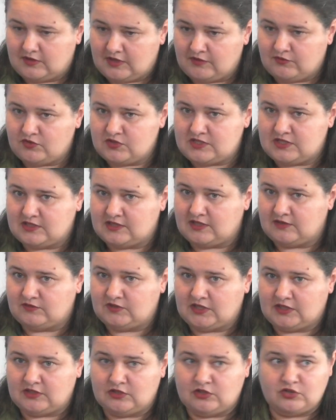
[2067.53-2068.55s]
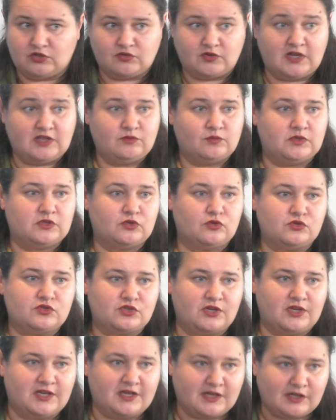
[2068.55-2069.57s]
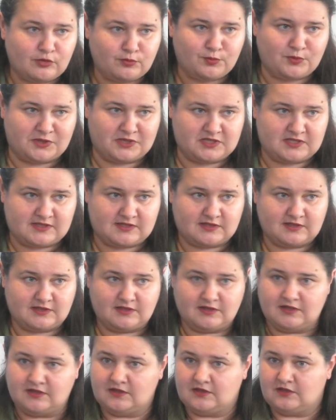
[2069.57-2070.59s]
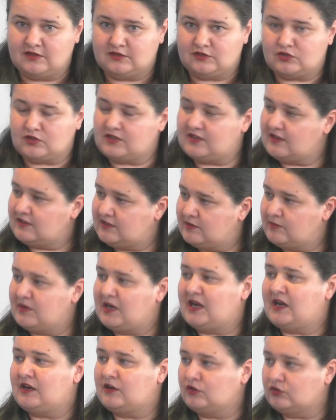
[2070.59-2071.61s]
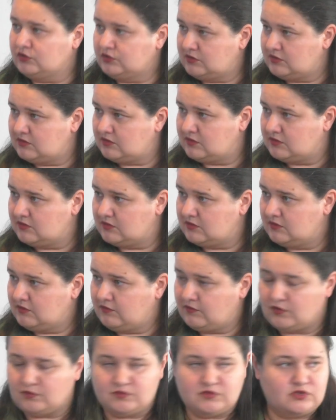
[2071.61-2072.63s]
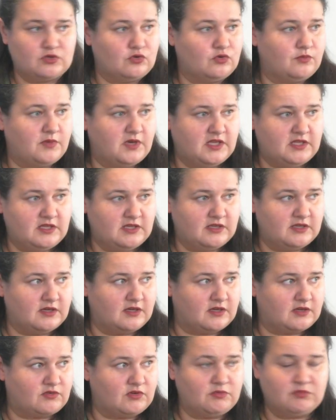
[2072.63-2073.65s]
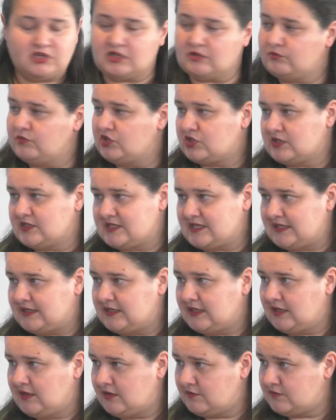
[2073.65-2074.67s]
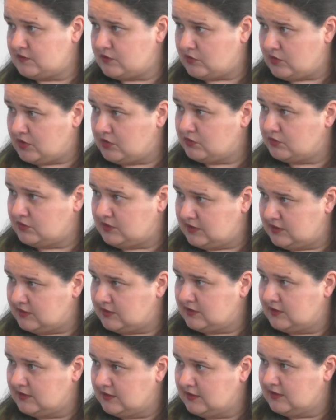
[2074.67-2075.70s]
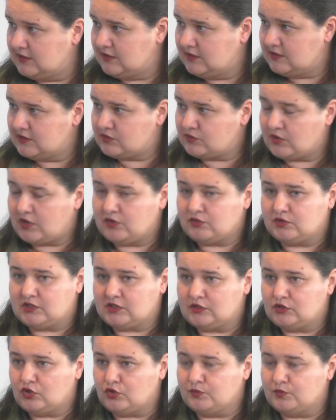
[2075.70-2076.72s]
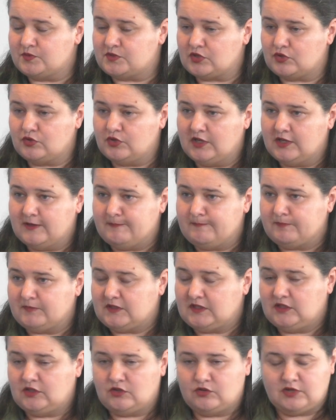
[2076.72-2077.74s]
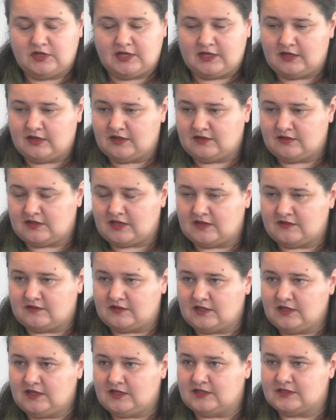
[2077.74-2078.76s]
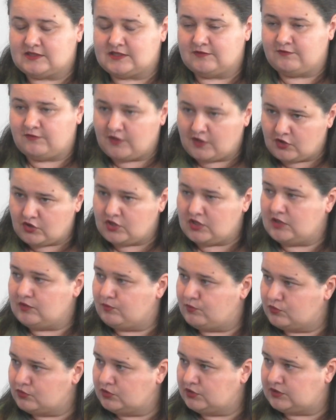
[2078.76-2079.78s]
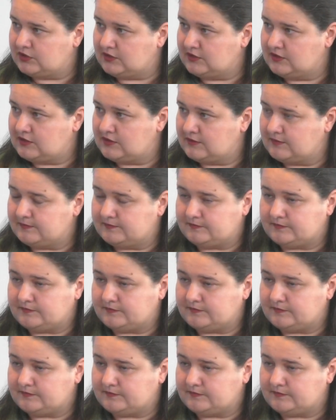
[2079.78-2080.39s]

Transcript: everything they've done in Ukraine will also help us to get them out from so many uh, criminal missions that they have throughout the, throughout the globe. So, you know, I, I think it's a very important